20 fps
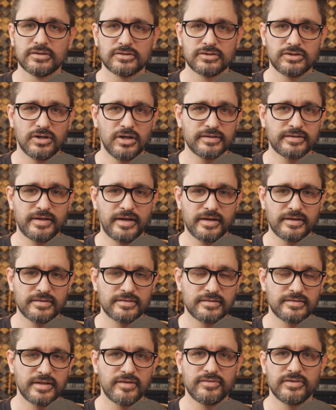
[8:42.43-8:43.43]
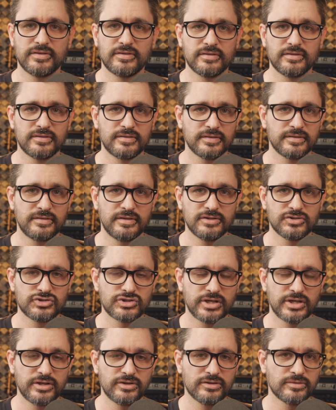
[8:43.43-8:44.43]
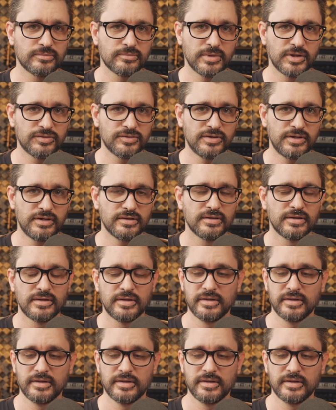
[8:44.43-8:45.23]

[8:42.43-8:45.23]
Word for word: Kontakt seven, sixteen channel multi,